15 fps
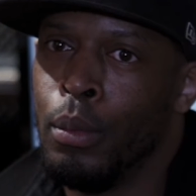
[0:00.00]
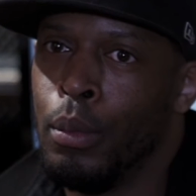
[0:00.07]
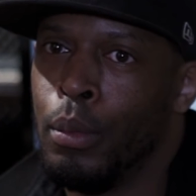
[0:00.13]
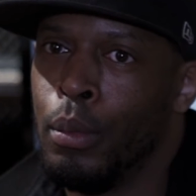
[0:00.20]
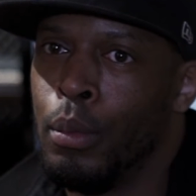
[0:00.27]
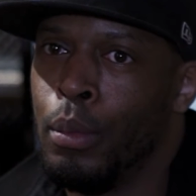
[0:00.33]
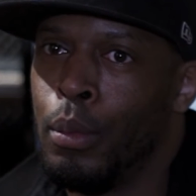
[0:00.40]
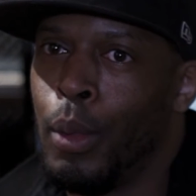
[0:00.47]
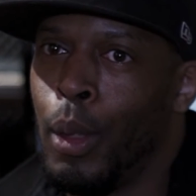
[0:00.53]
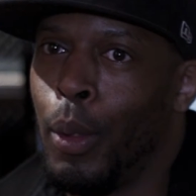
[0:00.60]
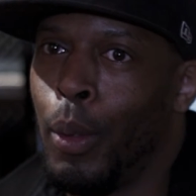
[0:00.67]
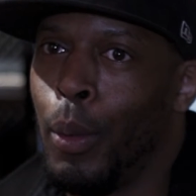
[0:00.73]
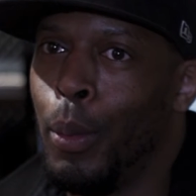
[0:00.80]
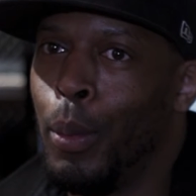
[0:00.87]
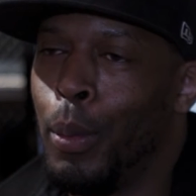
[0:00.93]
That's always a
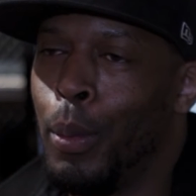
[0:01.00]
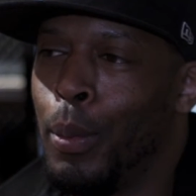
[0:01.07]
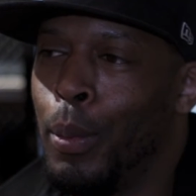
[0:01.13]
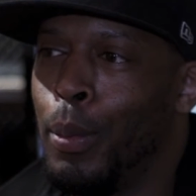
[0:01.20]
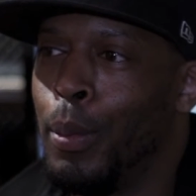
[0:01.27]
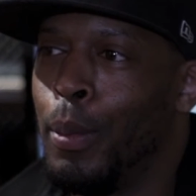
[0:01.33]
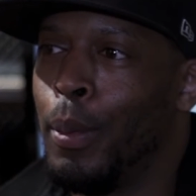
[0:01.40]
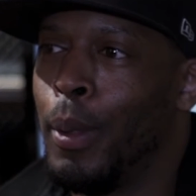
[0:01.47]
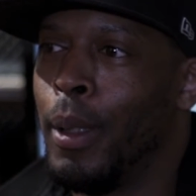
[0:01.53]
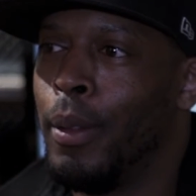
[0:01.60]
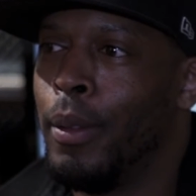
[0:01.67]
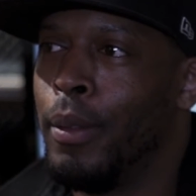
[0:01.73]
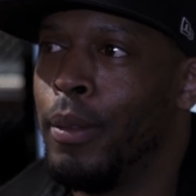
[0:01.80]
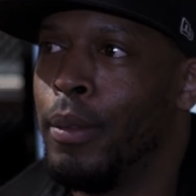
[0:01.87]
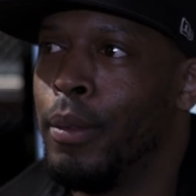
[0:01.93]
hard one, because
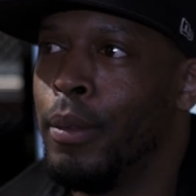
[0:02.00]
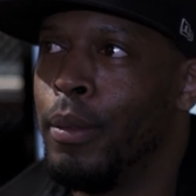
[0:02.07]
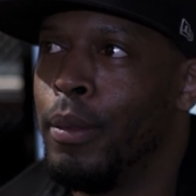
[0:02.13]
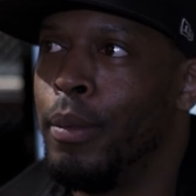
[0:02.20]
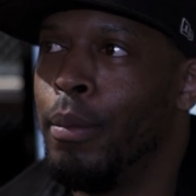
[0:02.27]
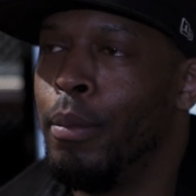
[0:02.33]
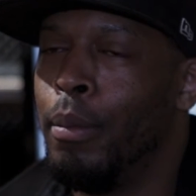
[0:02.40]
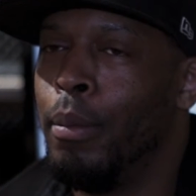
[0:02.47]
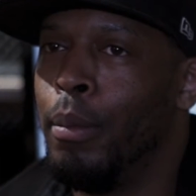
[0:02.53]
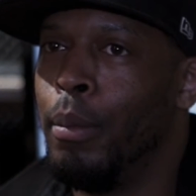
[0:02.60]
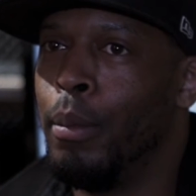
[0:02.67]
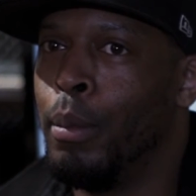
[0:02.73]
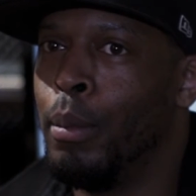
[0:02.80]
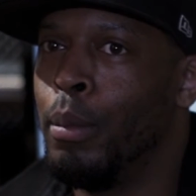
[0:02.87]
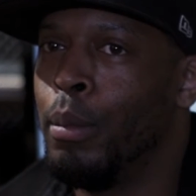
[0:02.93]
everything you work on is like your
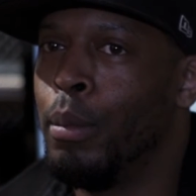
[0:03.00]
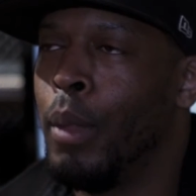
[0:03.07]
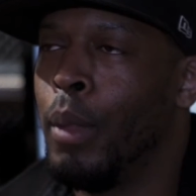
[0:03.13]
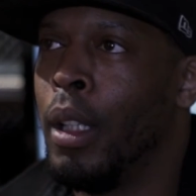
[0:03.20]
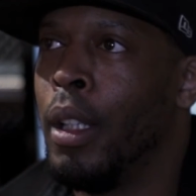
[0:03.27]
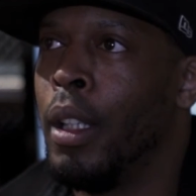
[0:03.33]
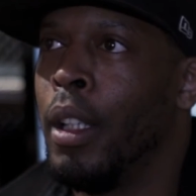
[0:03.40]
own little child.